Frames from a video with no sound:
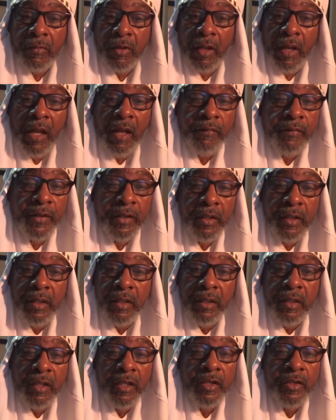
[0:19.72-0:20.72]
Have
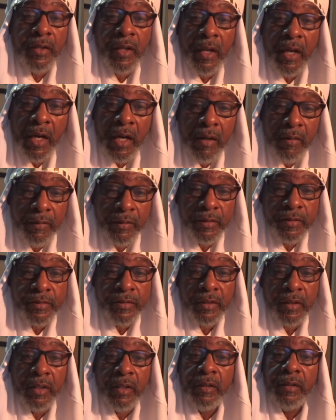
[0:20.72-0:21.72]
any
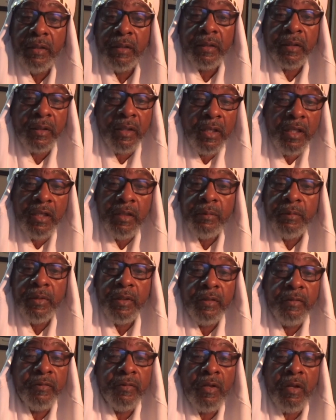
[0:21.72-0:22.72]
inheritance in the kingdom
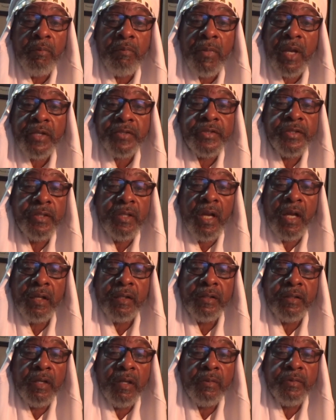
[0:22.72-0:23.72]
of Mashiach
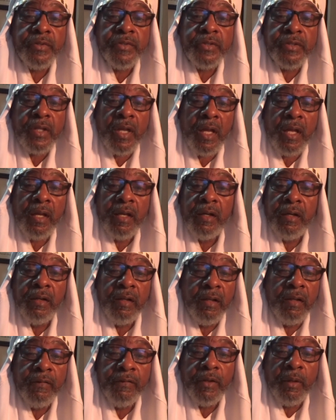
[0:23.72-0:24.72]
Yahushua and
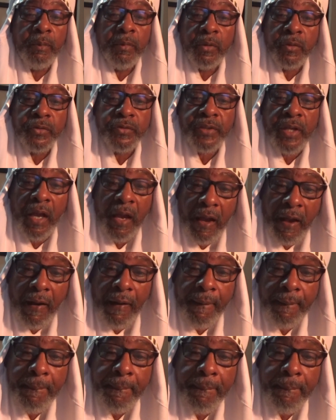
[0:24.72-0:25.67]
of the Most High.